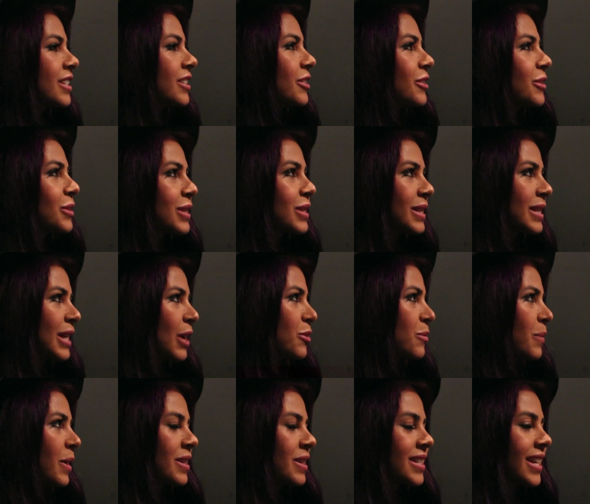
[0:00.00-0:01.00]
deals since I
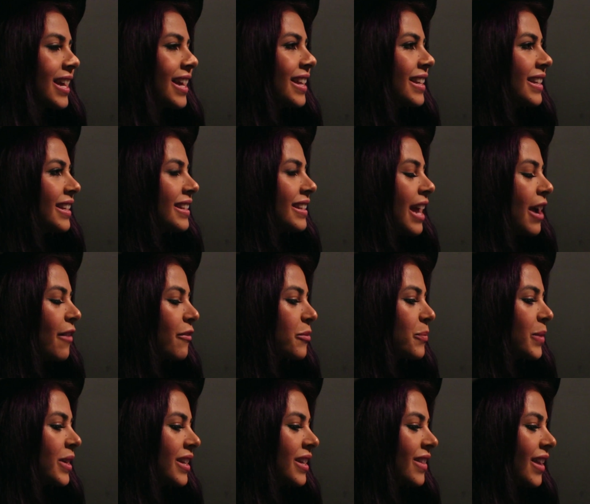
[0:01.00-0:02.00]
was about ten, and
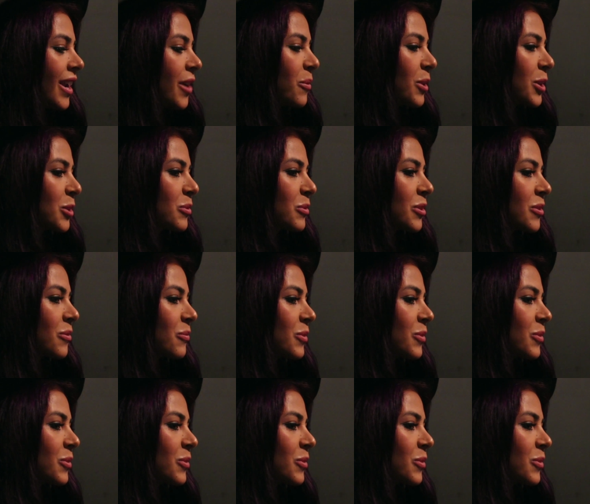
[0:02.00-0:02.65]
everybody that I worked with